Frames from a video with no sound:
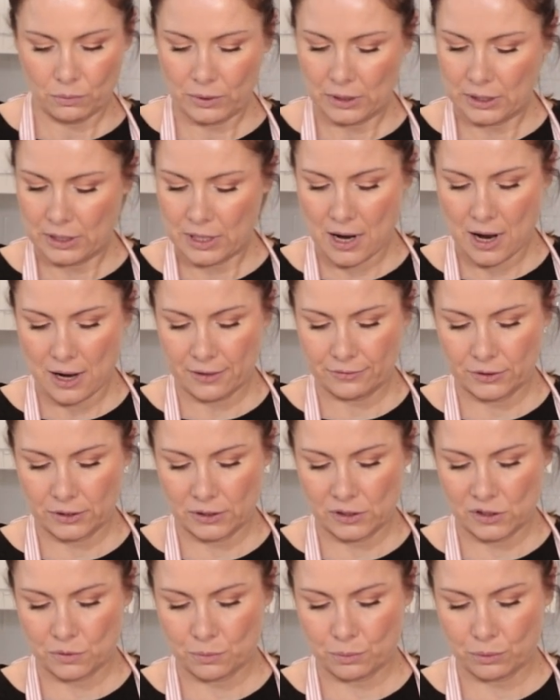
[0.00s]
1.5
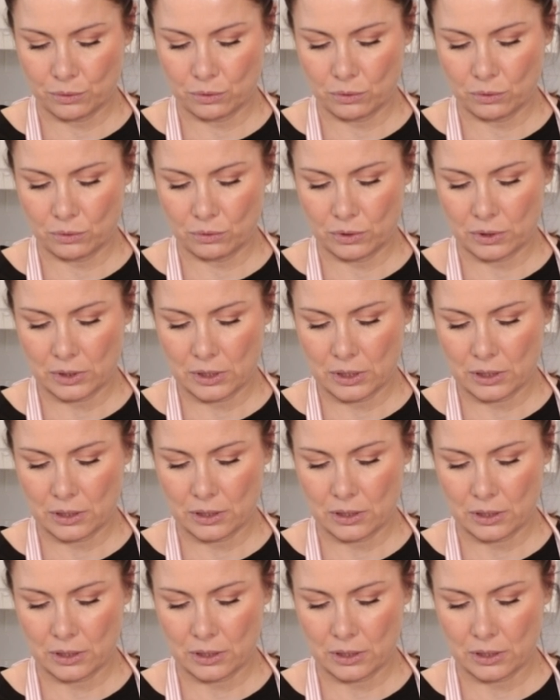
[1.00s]
teaspoon